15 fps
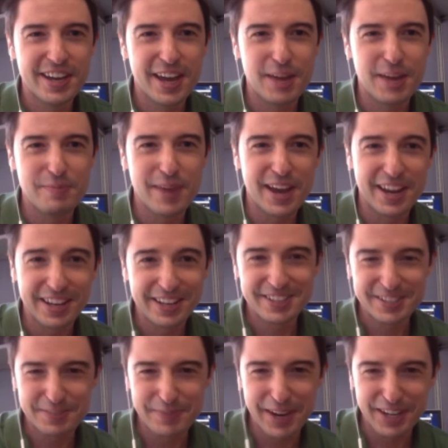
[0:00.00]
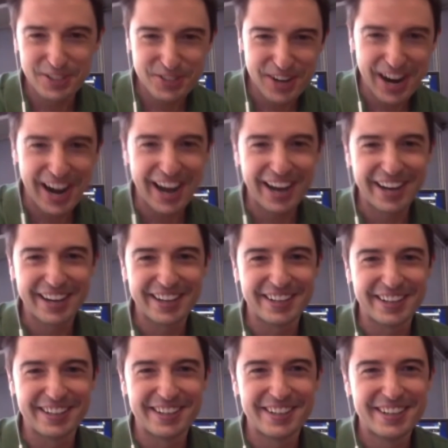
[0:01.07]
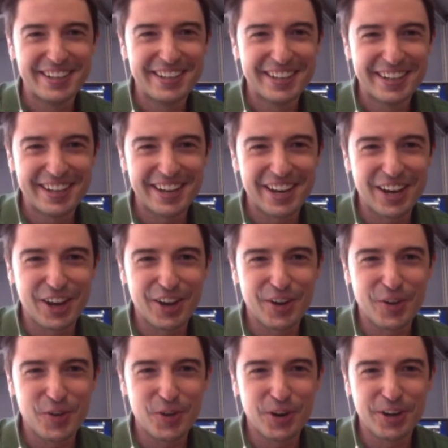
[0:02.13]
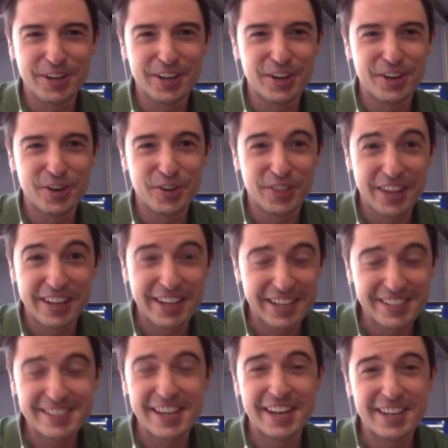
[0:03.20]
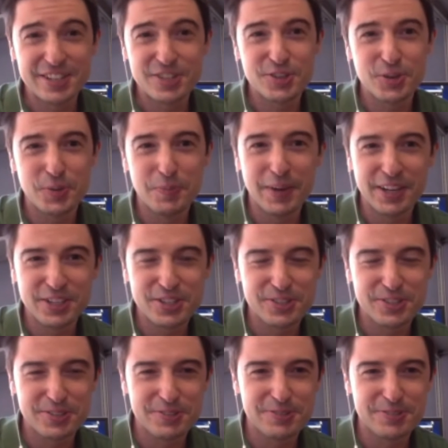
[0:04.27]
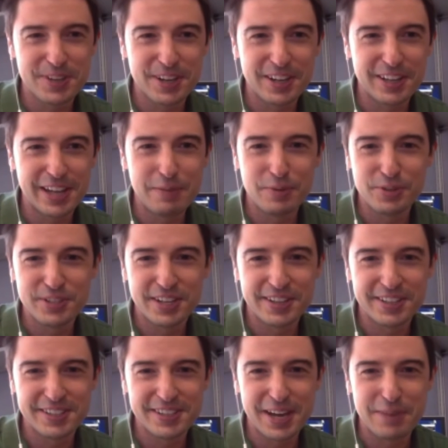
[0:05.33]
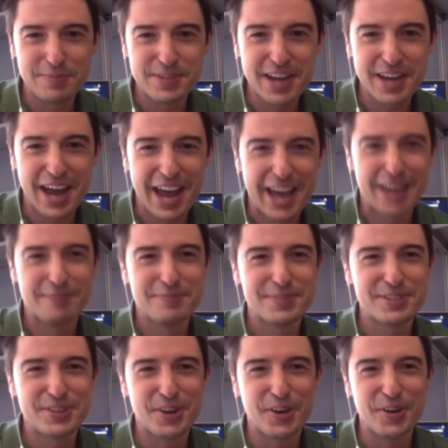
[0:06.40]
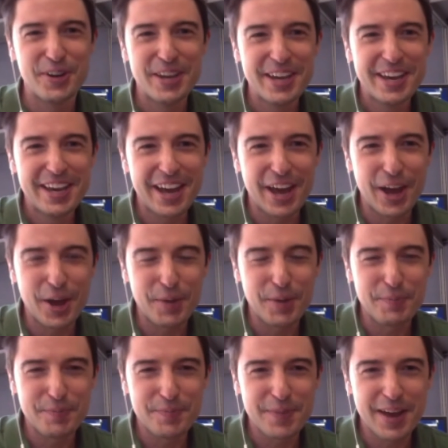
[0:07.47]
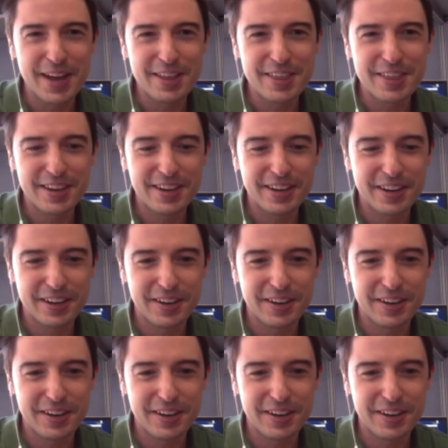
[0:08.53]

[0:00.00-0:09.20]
Hey man, listen to my track, and or you know, and then they send it to a bunch of labels at the same time. So I think